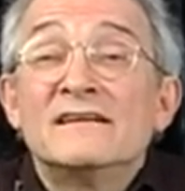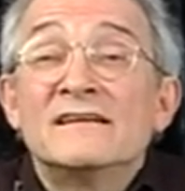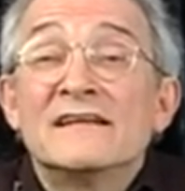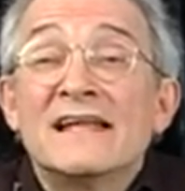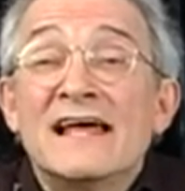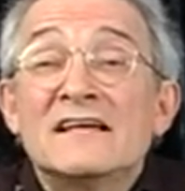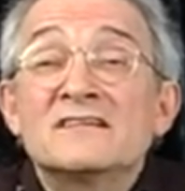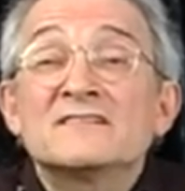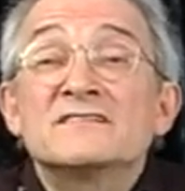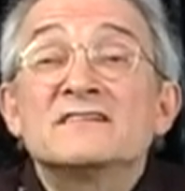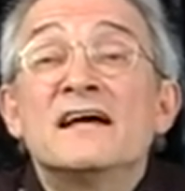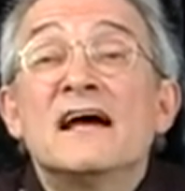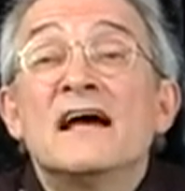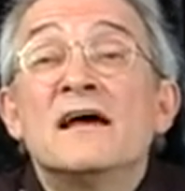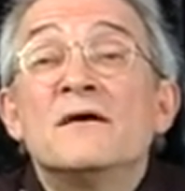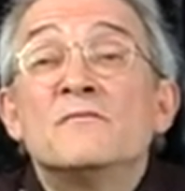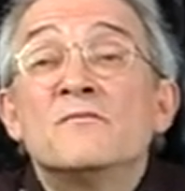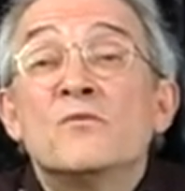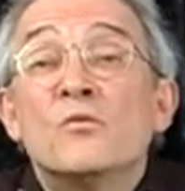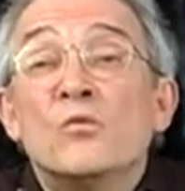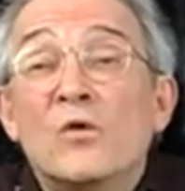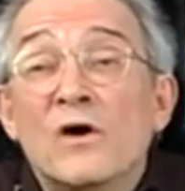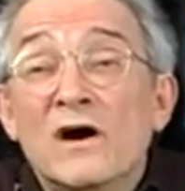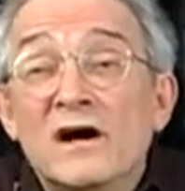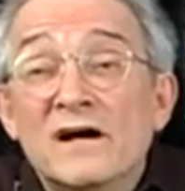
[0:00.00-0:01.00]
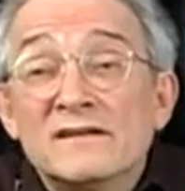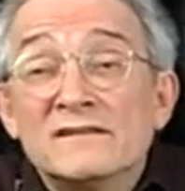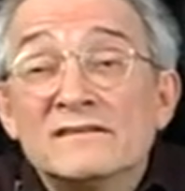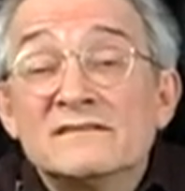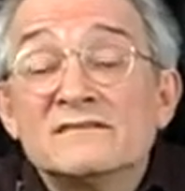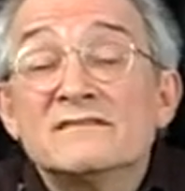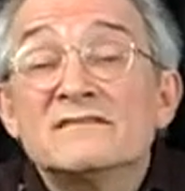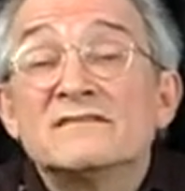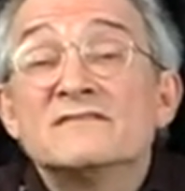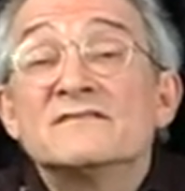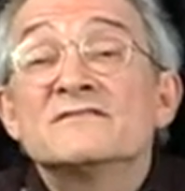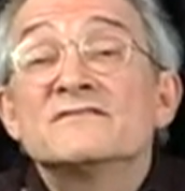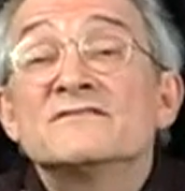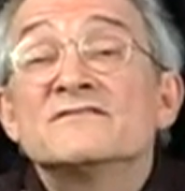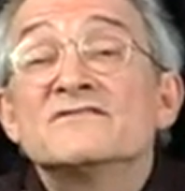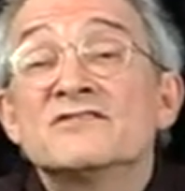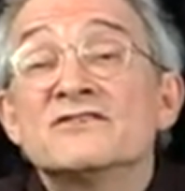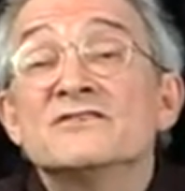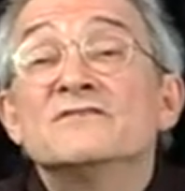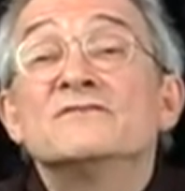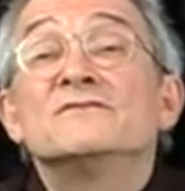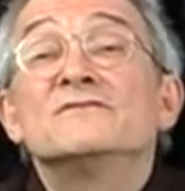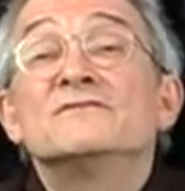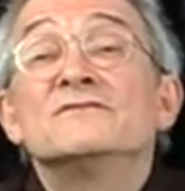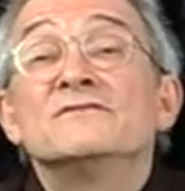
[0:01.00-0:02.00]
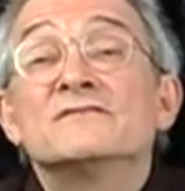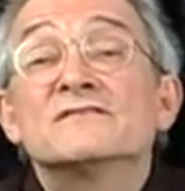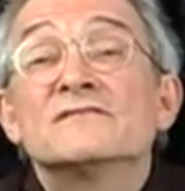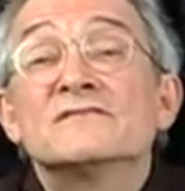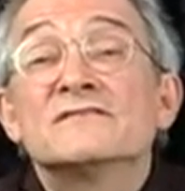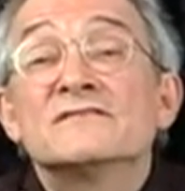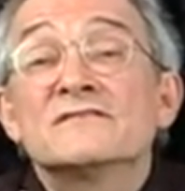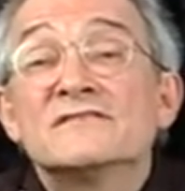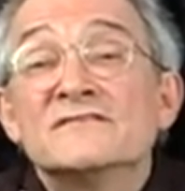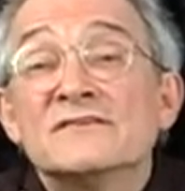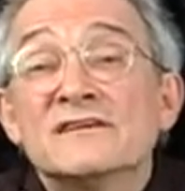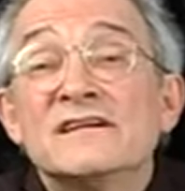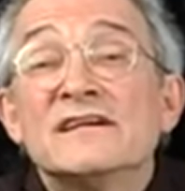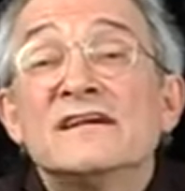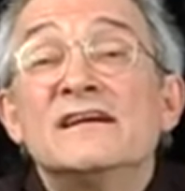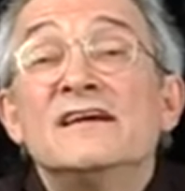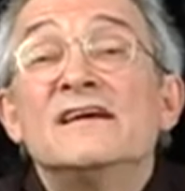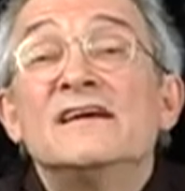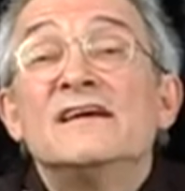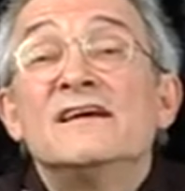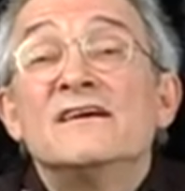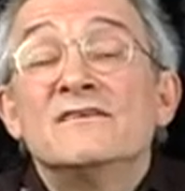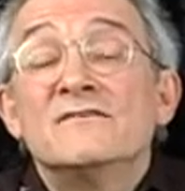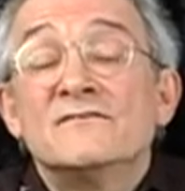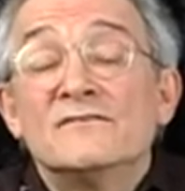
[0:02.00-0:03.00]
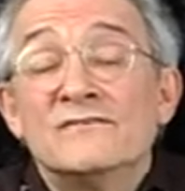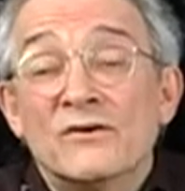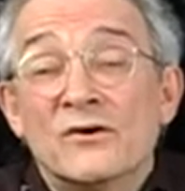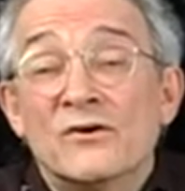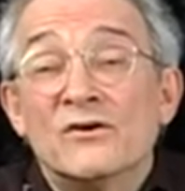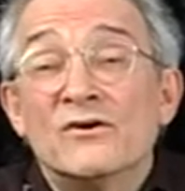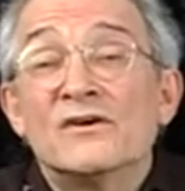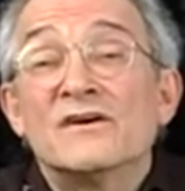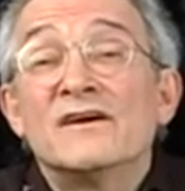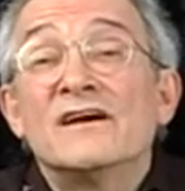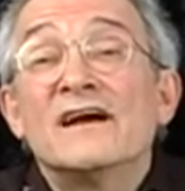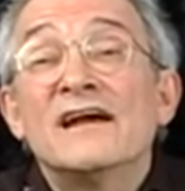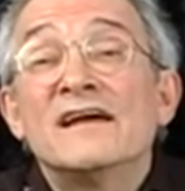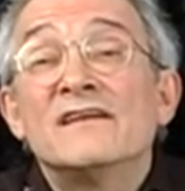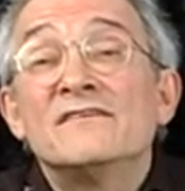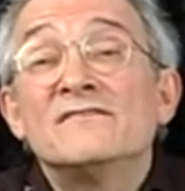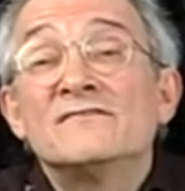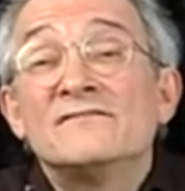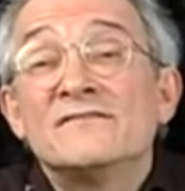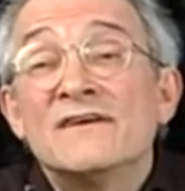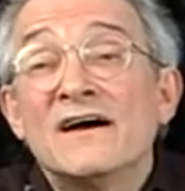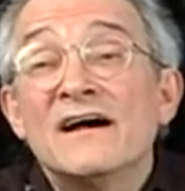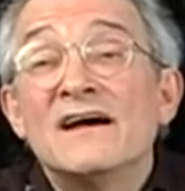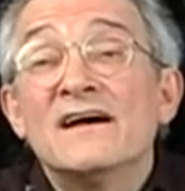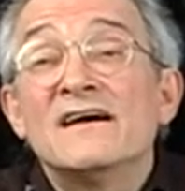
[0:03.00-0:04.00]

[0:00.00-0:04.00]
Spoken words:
Last time. 1, 2, 3, 4, and